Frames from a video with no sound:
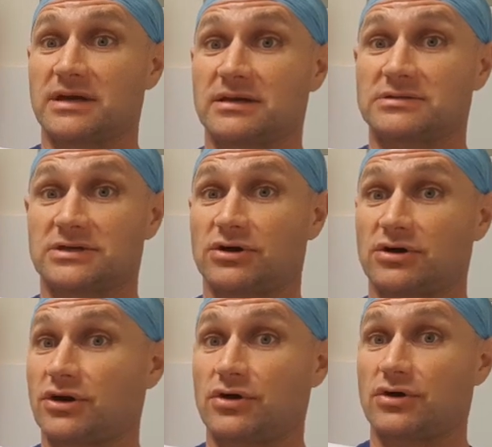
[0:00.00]
so it's not
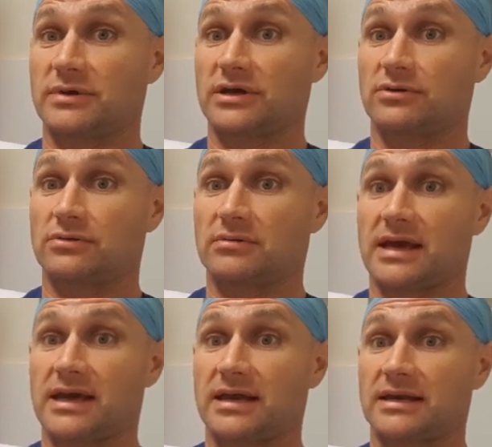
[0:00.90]
going to hurt me at all,
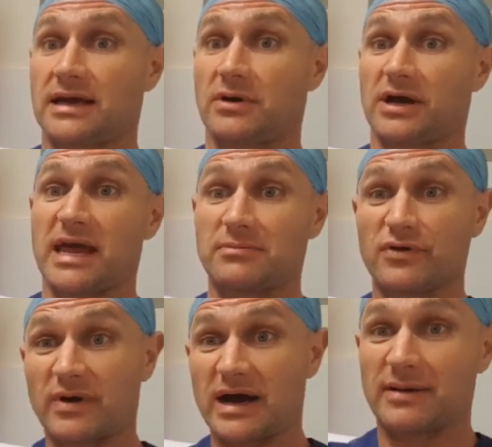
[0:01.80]
and I can
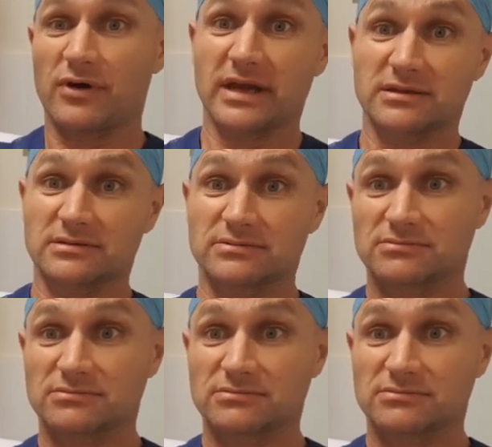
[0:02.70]
move my arm around,